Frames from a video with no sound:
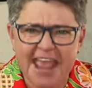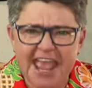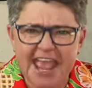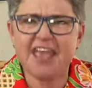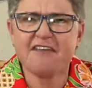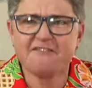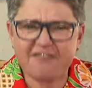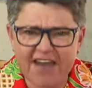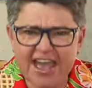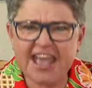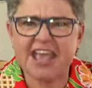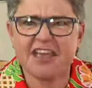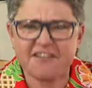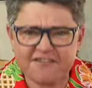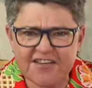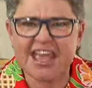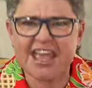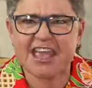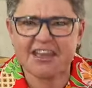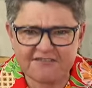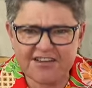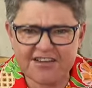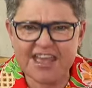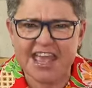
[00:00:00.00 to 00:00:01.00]

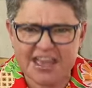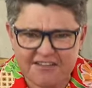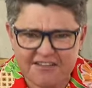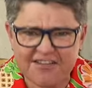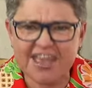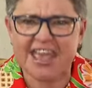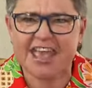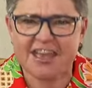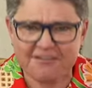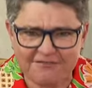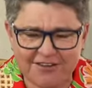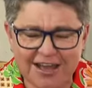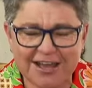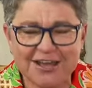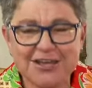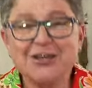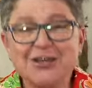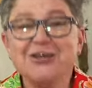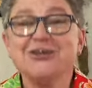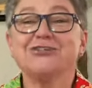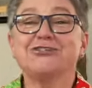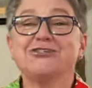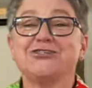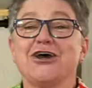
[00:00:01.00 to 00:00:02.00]
Ever.
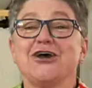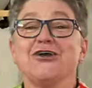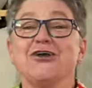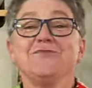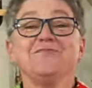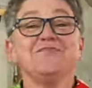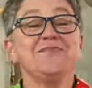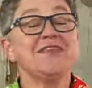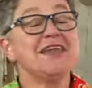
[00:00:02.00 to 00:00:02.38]
So,